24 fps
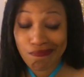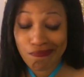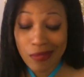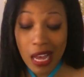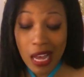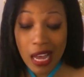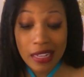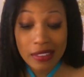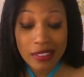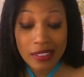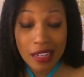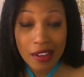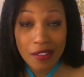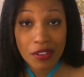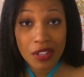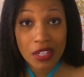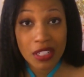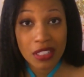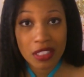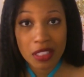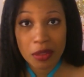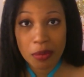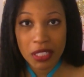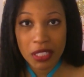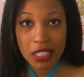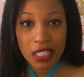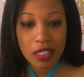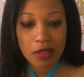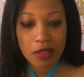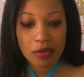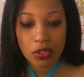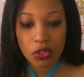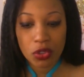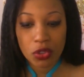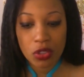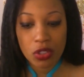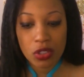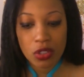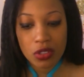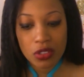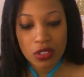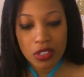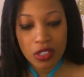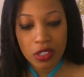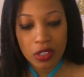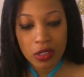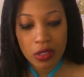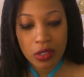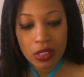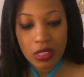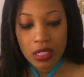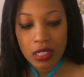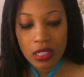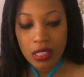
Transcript: I definitely pick up floral. So,